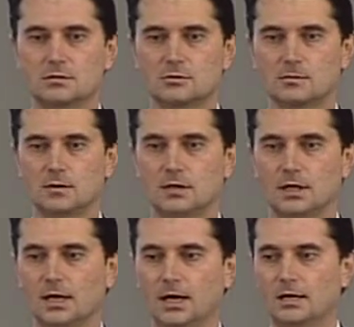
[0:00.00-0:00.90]
that
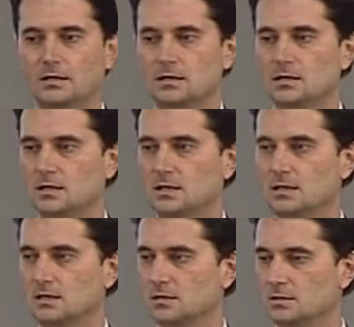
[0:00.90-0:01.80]
from the moral
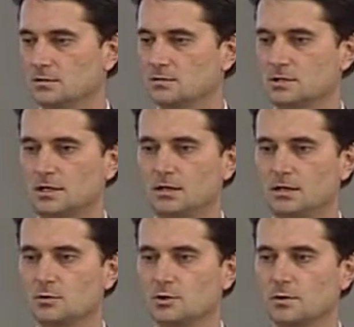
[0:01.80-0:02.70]
and ethical
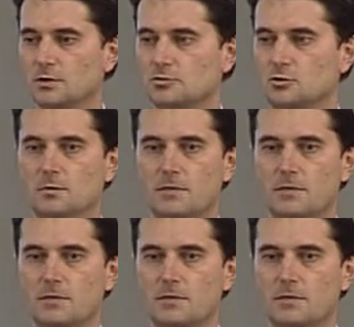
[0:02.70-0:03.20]
point of view,